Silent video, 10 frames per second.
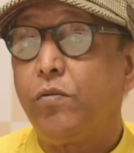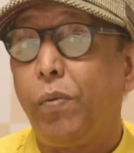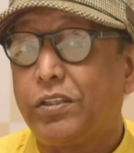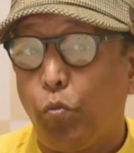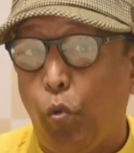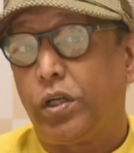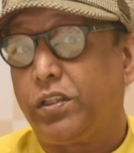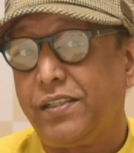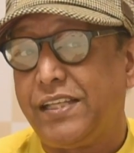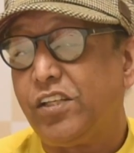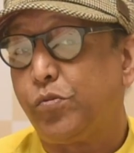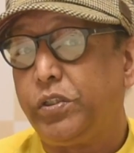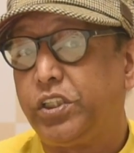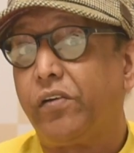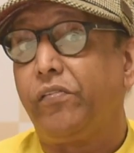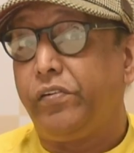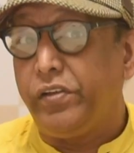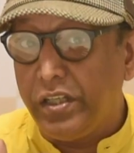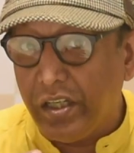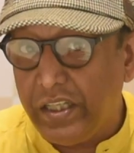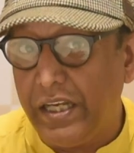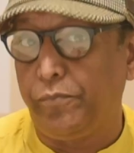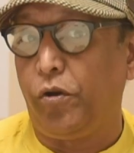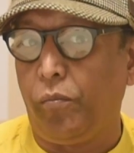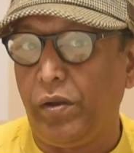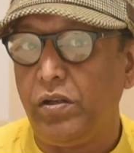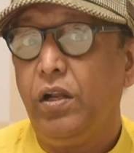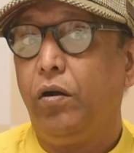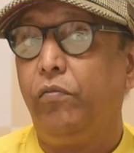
But what are the things which are really abnormal